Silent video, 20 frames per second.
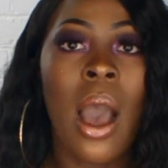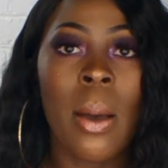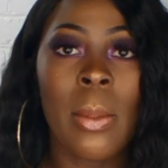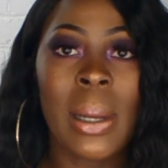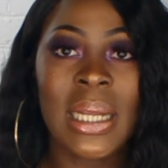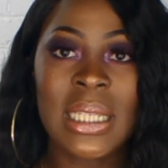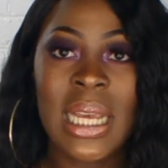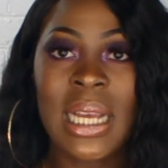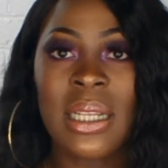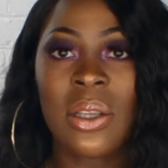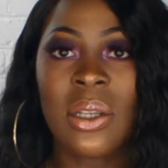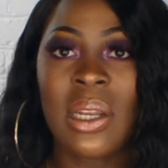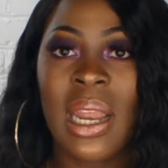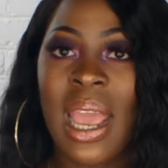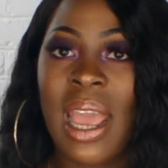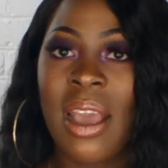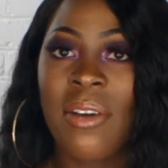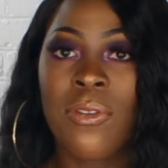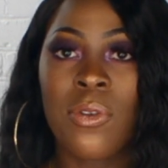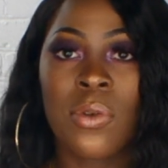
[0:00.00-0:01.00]
I checked on
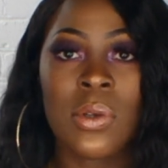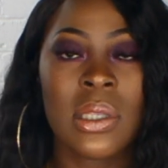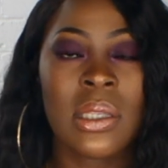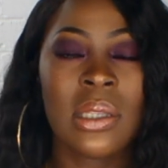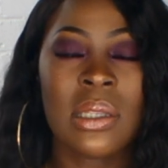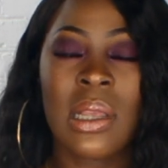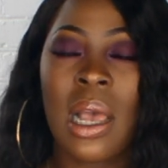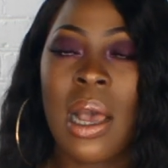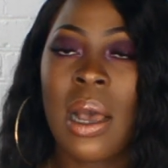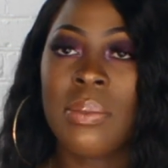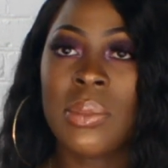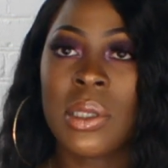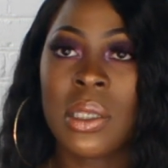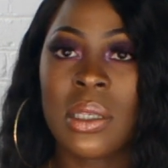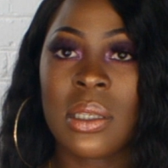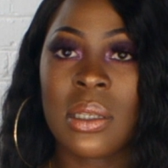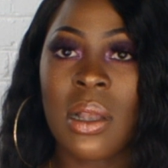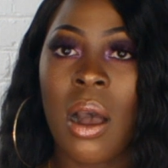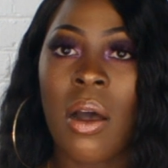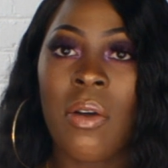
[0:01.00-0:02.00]
the Air Force
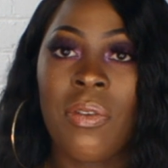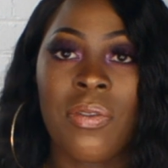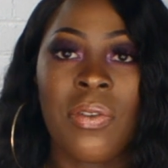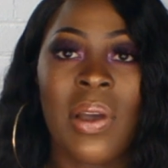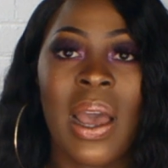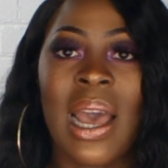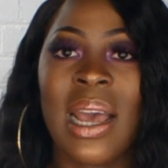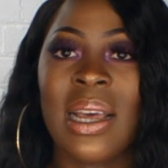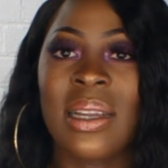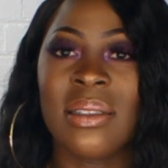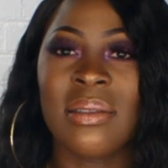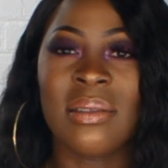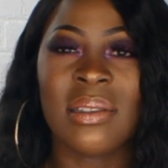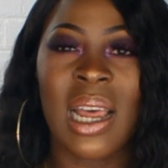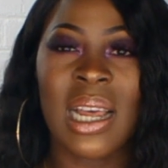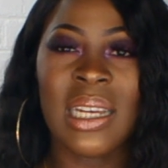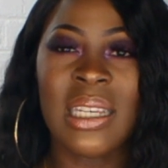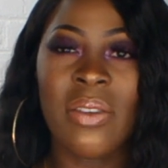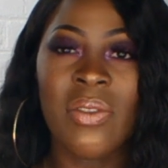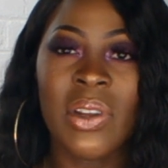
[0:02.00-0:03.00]
stuff and
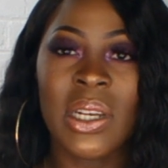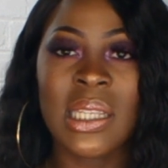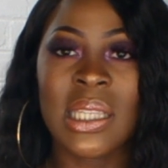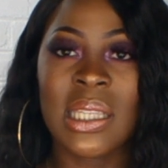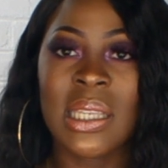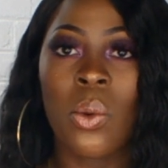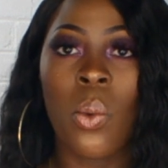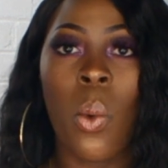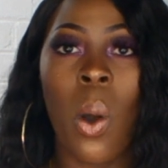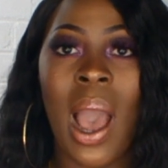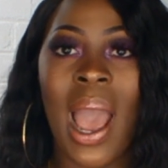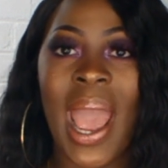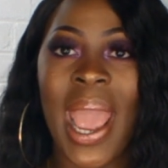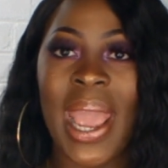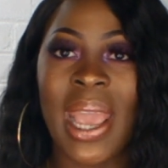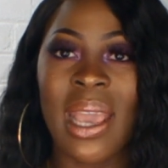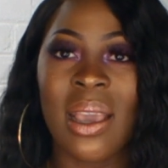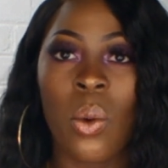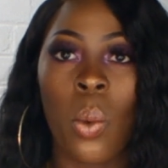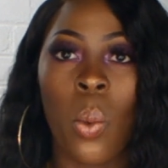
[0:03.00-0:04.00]
I didn't really see what
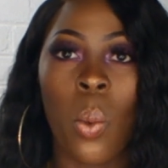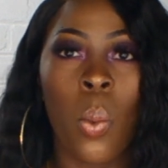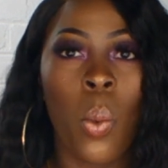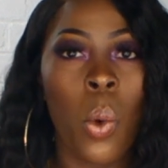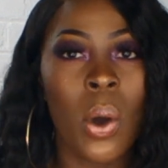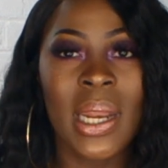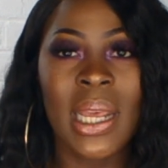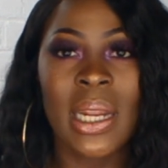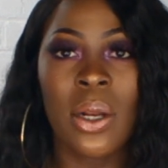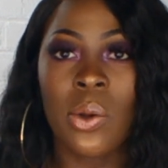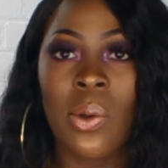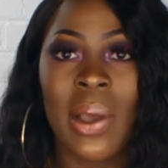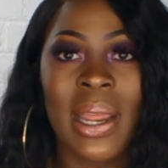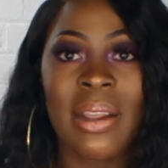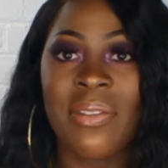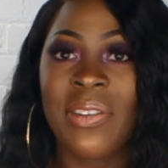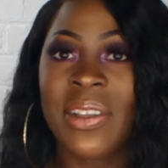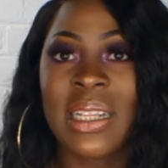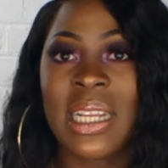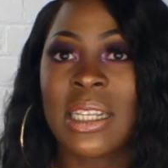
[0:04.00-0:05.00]
I wanted or
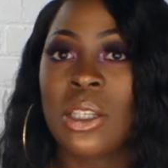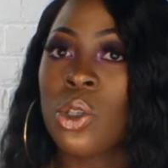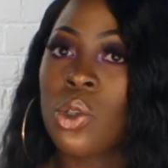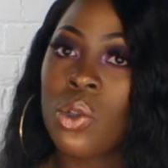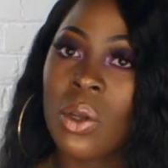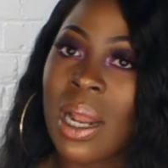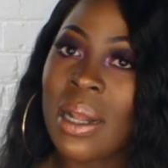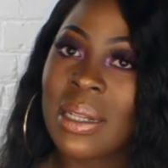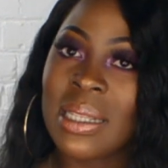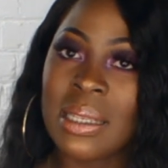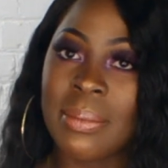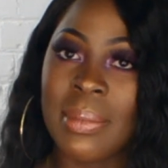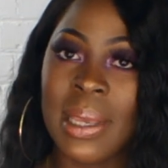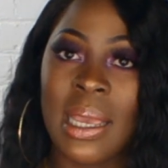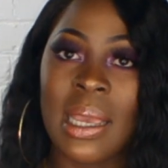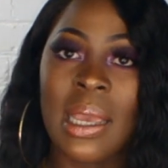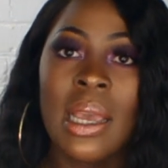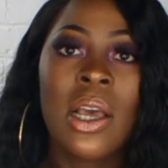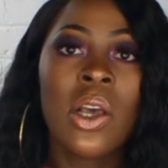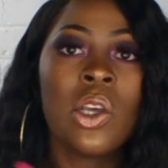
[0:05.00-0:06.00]
anything that stood out to
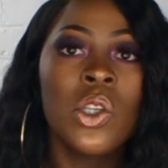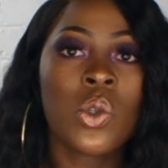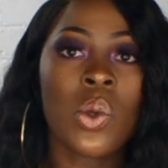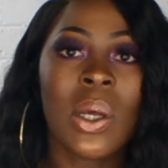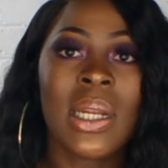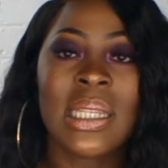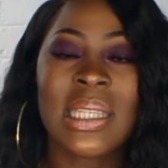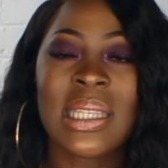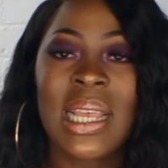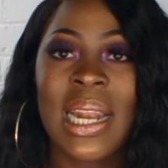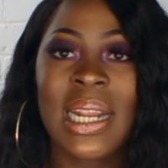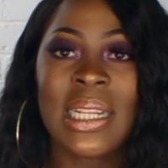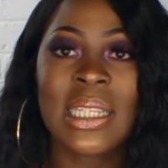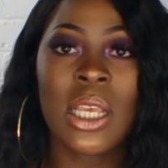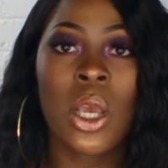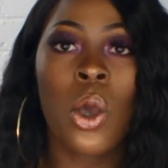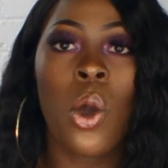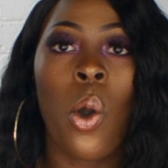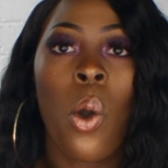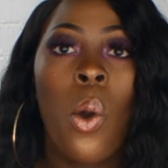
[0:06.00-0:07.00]
me, so I decided
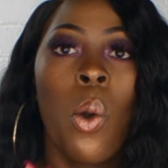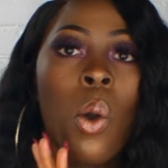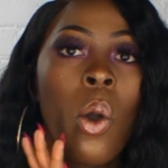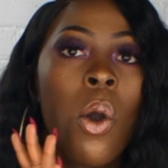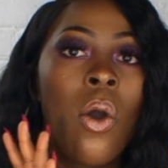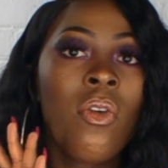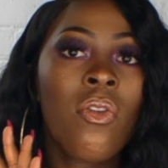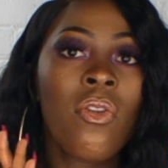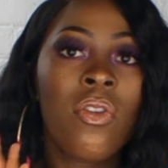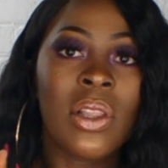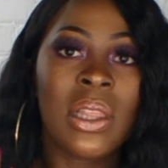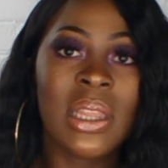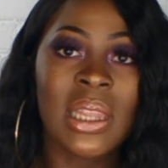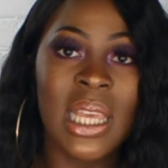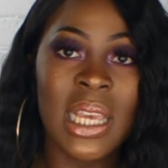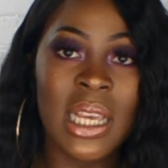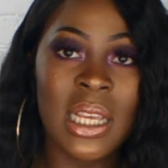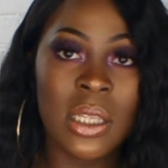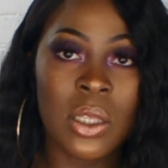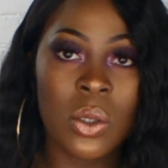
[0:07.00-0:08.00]
to go for
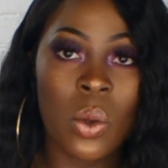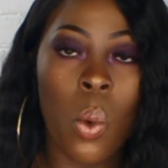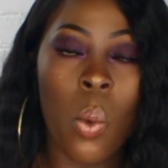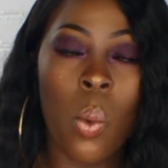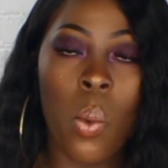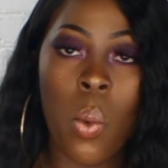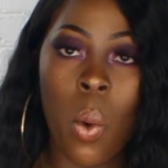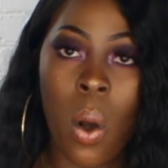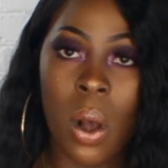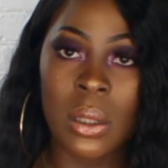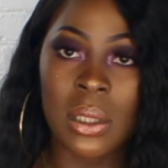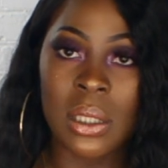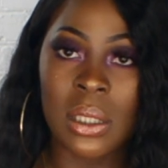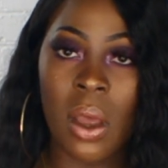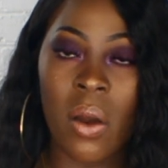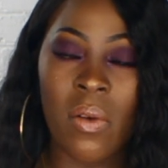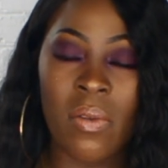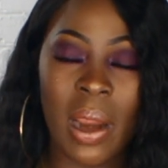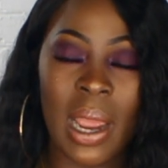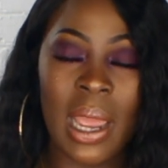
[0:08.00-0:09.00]
these ones
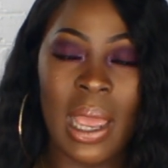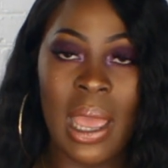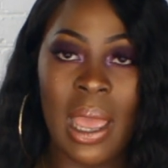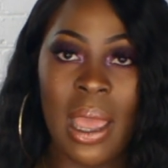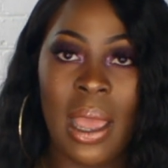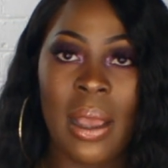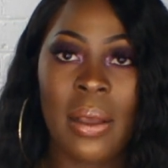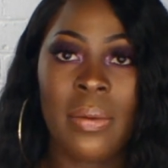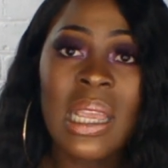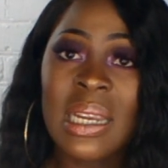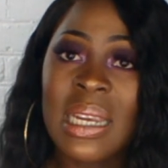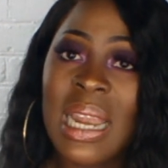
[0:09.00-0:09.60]
right here.